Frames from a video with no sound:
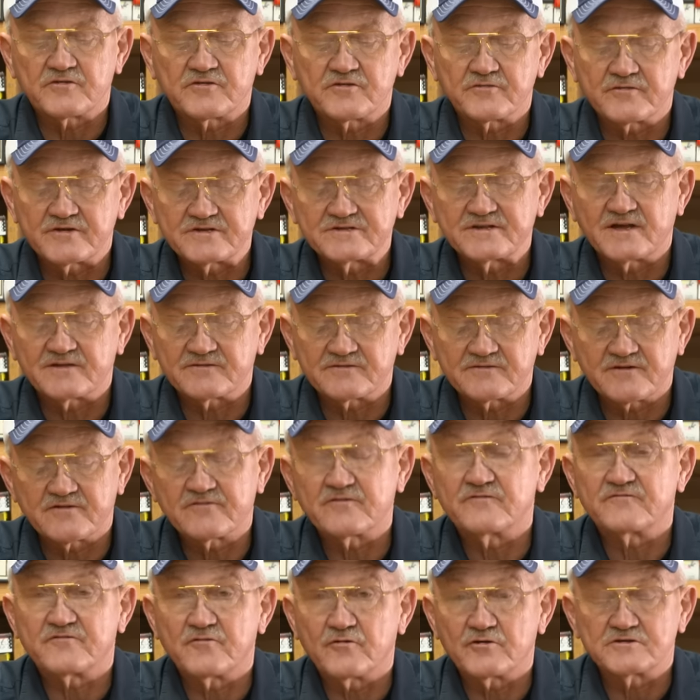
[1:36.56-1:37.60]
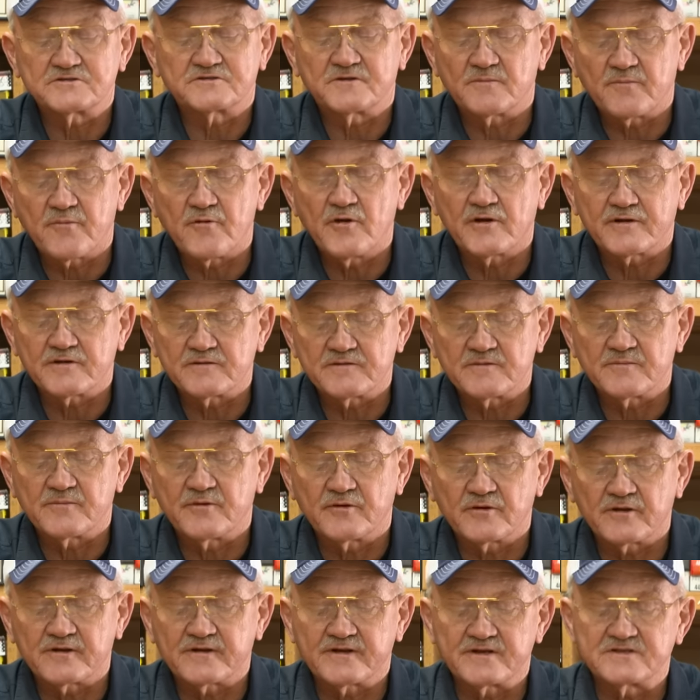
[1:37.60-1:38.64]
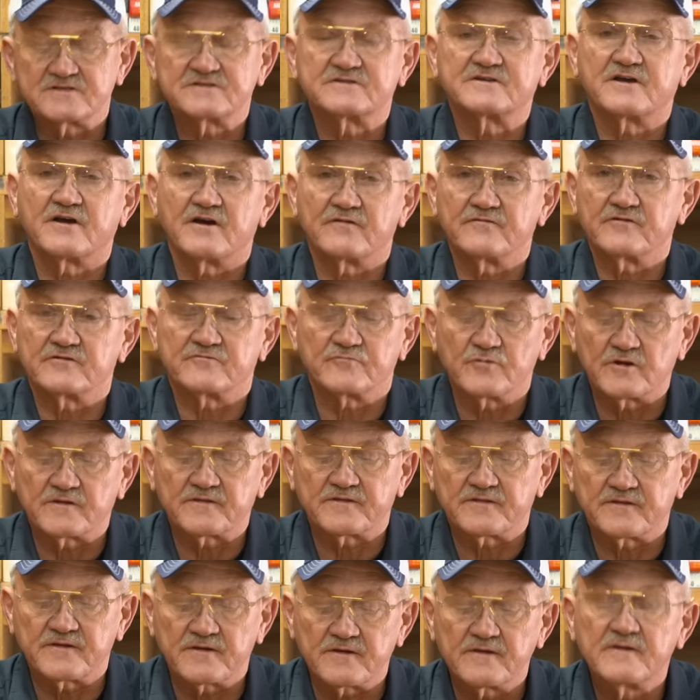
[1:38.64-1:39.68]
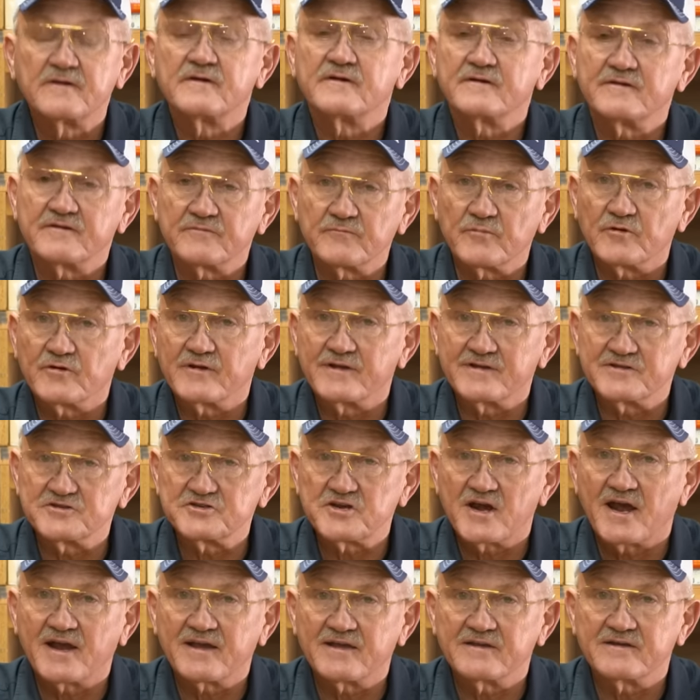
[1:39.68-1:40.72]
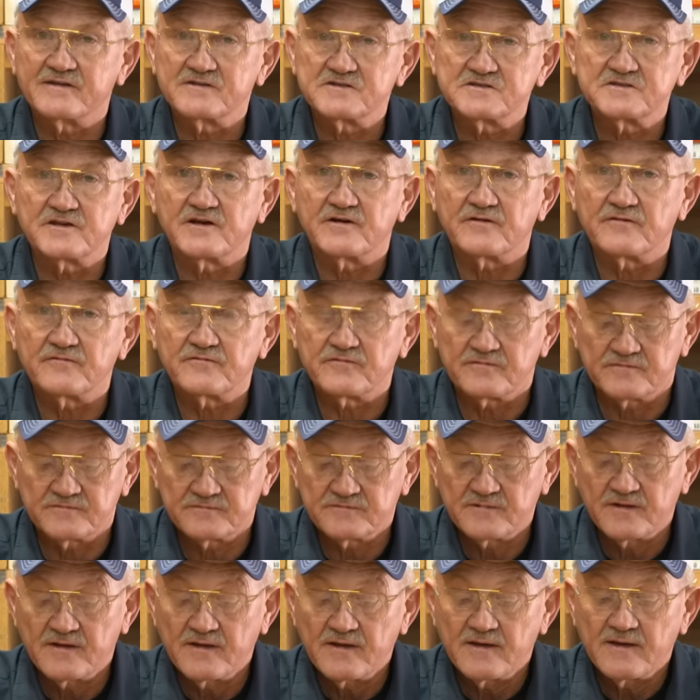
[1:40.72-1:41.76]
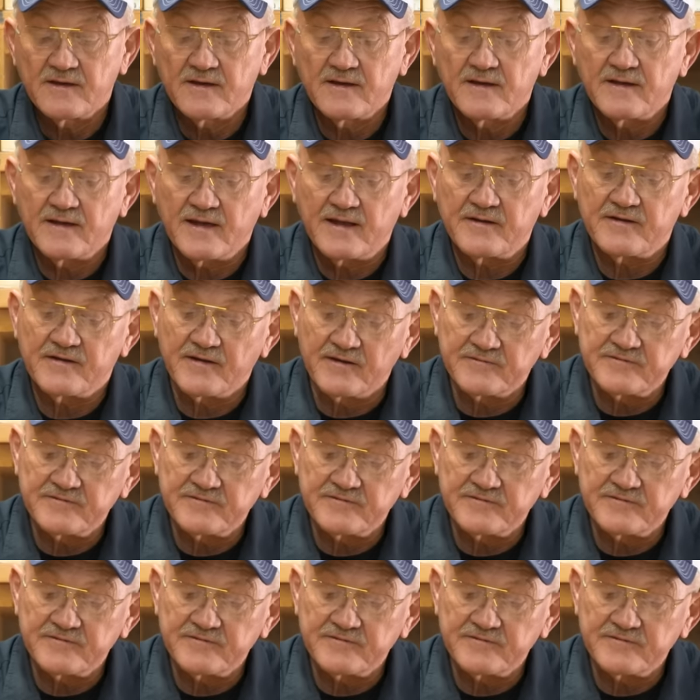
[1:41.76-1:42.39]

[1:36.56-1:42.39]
to is that, of course, the point of the bullet is covered with the bullet jacket itself. And the